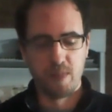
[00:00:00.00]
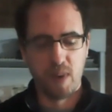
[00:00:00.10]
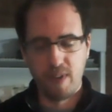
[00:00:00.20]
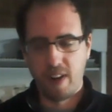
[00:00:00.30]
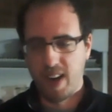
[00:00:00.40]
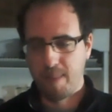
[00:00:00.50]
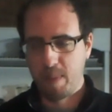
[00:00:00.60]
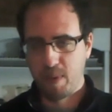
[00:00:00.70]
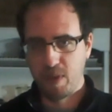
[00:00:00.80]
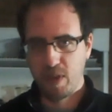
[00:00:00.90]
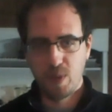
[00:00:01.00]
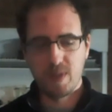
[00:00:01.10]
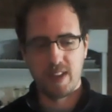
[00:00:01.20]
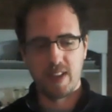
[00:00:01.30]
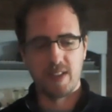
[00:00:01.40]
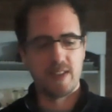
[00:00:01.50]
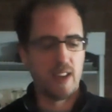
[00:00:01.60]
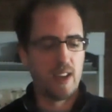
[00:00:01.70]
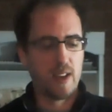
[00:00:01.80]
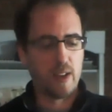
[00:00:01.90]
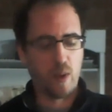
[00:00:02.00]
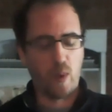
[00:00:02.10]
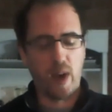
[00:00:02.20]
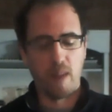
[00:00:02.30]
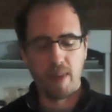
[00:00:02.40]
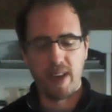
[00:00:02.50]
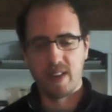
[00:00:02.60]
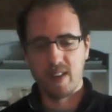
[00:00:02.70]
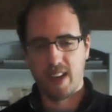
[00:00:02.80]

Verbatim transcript: Believe it or not, people use this quite a bit.